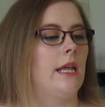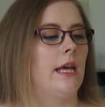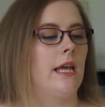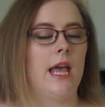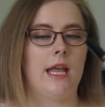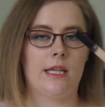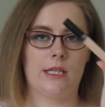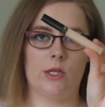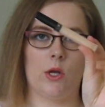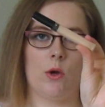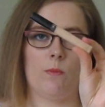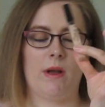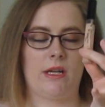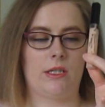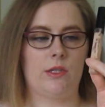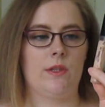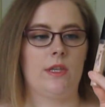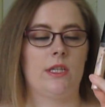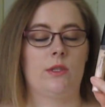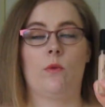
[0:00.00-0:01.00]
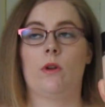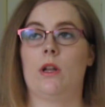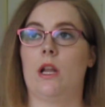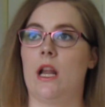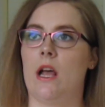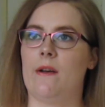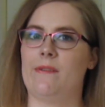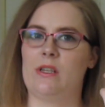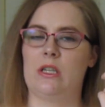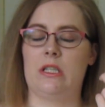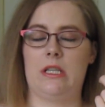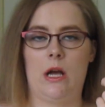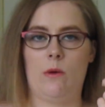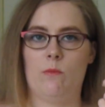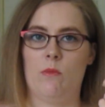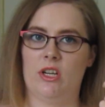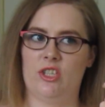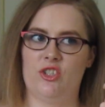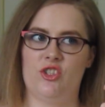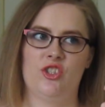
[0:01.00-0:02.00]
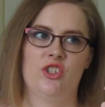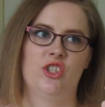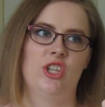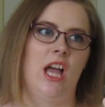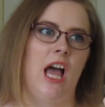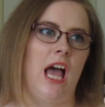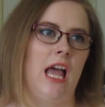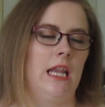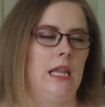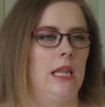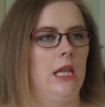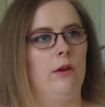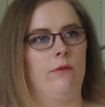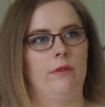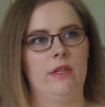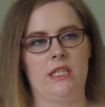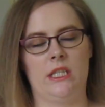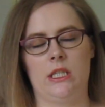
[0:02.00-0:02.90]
I had to go back to this one and how much I love this.